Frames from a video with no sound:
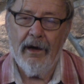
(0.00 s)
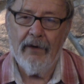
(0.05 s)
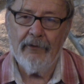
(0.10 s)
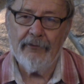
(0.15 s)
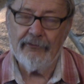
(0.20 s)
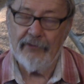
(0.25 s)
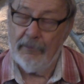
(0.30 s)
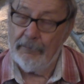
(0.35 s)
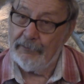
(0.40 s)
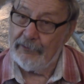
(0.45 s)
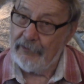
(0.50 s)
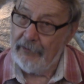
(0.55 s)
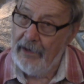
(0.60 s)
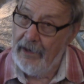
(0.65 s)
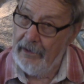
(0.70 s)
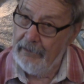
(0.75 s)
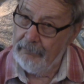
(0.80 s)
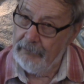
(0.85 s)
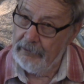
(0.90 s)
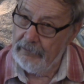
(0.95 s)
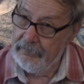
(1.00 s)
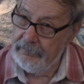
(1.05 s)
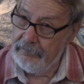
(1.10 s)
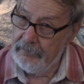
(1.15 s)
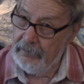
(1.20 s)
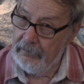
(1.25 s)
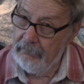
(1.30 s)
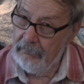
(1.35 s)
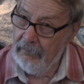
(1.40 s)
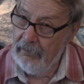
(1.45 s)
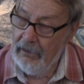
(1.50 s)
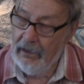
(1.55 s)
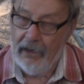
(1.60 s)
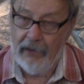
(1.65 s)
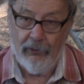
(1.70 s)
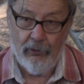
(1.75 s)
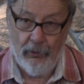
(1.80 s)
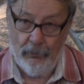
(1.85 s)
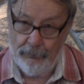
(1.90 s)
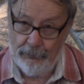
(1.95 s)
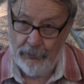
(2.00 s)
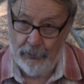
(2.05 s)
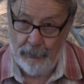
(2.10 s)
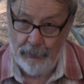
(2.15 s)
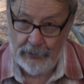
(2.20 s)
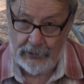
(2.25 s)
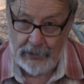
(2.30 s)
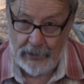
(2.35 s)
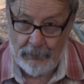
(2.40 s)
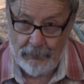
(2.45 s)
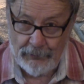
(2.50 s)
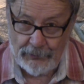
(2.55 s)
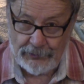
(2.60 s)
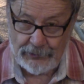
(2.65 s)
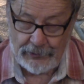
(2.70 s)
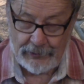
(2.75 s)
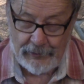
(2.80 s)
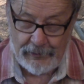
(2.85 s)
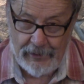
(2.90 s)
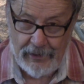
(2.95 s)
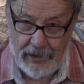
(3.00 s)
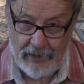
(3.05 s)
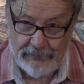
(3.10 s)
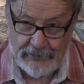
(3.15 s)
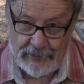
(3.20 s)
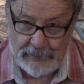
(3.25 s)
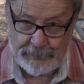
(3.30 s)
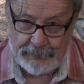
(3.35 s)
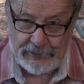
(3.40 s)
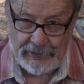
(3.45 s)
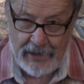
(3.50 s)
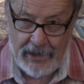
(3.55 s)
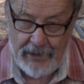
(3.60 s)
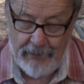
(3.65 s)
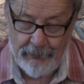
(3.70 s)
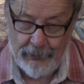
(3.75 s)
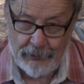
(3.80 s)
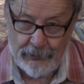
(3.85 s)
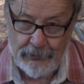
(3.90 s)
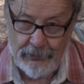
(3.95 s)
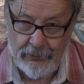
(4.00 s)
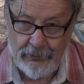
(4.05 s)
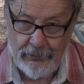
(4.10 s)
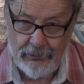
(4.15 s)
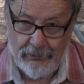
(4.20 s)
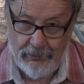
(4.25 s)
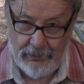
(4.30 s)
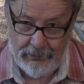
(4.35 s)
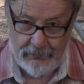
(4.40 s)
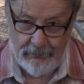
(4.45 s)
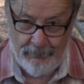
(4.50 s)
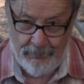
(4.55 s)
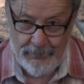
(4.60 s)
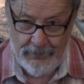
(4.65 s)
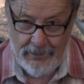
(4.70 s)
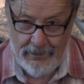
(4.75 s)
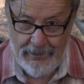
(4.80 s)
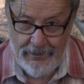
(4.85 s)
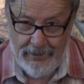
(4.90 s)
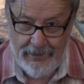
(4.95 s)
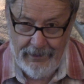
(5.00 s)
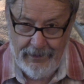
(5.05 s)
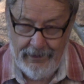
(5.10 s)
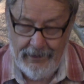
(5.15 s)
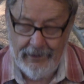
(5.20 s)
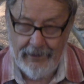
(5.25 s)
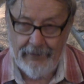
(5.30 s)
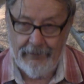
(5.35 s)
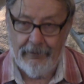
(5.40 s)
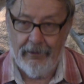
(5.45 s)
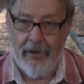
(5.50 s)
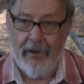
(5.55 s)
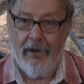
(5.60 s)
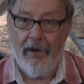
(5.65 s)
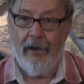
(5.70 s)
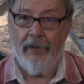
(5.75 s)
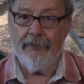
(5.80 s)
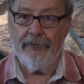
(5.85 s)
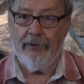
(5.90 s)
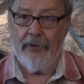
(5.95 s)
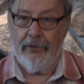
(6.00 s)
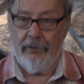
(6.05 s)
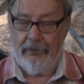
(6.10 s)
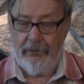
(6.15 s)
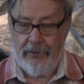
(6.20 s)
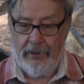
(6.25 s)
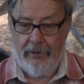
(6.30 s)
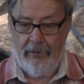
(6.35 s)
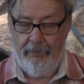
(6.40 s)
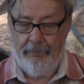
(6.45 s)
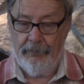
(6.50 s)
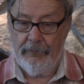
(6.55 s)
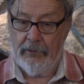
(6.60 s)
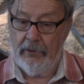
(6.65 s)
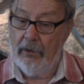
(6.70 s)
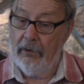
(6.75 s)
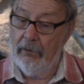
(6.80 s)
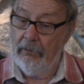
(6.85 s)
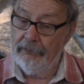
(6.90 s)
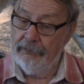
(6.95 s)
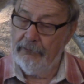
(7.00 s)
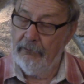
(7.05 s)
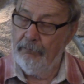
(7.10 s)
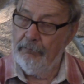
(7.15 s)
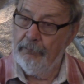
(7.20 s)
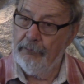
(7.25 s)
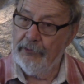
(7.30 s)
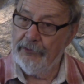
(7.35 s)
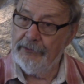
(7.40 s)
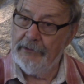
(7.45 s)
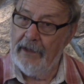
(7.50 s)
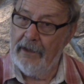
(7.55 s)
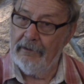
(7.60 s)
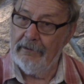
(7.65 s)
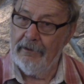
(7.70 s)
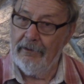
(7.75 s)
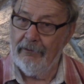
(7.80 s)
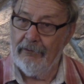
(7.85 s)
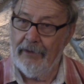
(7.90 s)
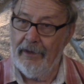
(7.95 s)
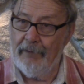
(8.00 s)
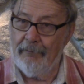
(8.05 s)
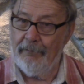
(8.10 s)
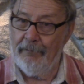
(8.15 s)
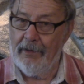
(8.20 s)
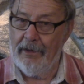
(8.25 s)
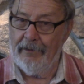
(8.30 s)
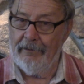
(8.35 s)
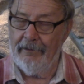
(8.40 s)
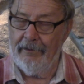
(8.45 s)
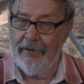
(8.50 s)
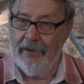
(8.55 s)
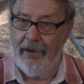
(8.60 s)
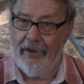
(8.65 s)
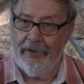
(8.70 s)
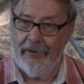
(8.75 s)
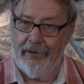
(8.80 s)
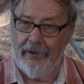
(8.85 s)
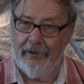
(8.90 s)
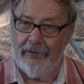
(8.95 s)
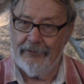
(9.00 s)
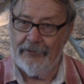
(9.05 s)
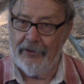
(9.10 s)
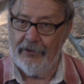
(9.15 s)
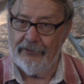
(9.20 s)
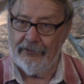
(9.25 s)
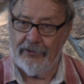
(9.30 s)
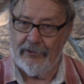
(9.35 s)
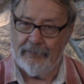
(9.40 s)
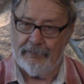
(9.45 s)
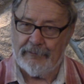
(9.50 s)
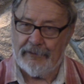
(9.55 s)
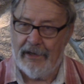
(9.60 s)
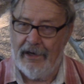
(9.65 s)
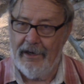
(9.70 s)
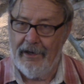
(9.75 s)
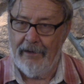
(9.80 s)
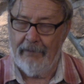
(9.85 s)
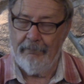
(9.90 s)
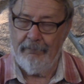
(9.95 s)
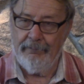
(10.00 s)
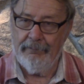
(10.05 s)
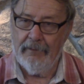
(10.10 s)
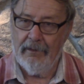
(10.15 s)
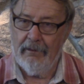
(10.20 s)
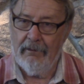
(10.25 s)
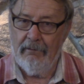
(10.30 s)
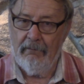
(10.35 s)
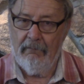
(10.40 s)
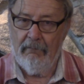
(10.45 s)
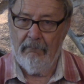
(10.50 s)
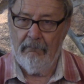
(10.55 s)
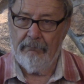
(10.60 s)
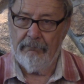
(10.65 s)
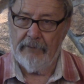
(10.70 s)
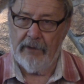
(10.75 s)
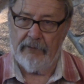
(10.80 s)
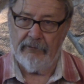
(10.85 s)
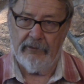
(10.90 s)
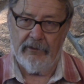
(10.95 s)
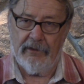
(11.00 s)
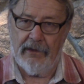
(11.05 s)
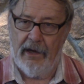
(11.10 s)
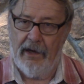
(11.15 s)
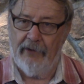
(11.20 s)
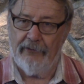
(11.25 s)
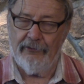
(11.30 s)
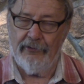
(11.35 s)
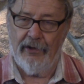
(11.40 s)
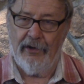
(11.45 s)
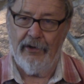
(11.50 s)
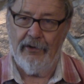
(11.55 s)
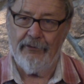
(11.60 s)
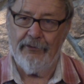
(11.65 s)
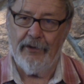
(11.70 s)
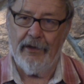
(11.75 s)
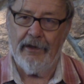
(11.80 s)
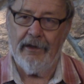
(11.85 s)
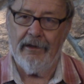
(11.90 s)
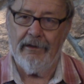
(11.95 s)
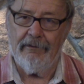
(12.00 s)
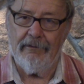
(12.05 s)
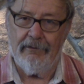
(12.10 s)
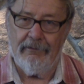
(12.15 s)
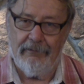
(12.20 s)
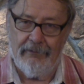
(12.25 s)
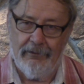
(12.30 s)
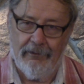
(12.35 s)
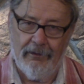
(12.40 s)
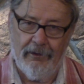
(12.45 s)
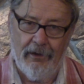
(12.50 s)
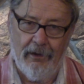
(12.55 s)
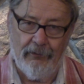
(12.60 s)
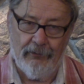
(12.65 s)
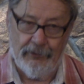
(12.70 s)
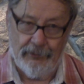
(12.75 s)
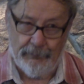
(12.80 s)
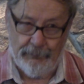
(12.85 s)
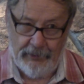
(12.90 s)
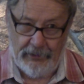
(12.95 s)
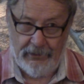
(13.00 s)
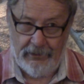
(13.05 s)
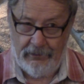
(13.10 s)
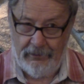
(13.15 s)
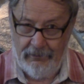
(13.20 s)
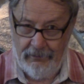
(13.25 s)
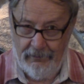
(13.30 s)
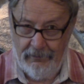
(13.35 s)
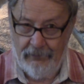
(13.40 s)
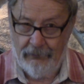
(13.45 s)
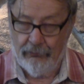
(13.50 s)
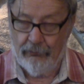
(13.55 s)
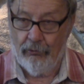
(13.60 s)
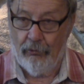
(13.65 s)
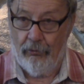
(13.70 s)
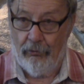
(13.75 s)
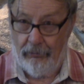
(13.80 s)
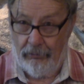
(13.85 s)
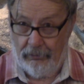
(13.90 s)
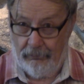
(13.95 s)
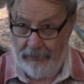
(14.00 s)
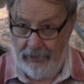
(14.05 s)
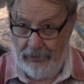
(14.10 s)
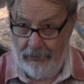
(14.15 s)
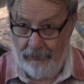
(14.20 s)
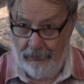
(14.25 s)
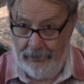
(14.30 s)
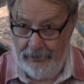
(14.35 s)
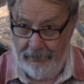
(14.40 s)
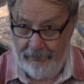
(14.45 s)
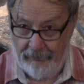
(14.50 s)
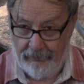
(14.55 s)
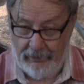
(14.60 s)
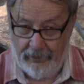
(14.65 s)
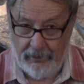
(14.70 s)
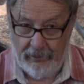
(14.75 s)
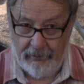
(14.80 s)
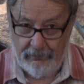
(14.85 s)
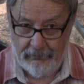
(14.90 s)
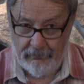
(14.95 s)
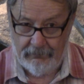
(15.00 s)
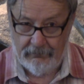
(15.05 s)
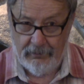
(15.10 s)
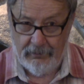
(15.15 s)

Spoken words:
subscribers. And I hope you become a subscriber too, and also, push that little red button down there that says subscribe. Doesn't cost you anything, and you'll always be told about whenever I